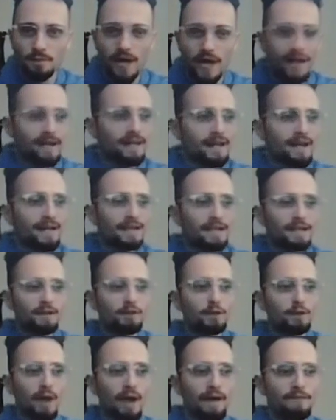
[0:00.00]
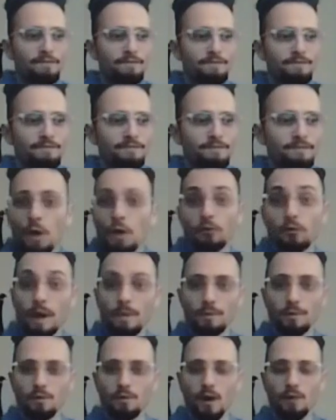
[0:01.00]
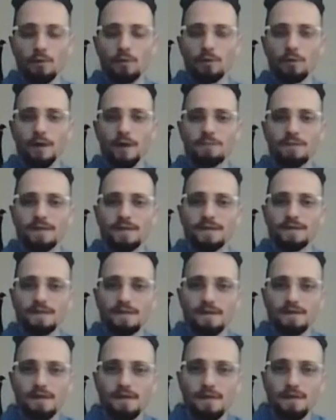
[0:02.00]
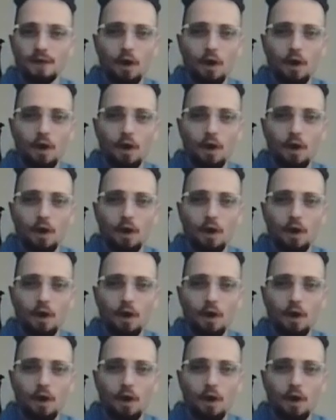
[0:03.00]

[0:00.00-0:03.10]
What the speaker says: I cannot give you a full repertoire with the white pieces.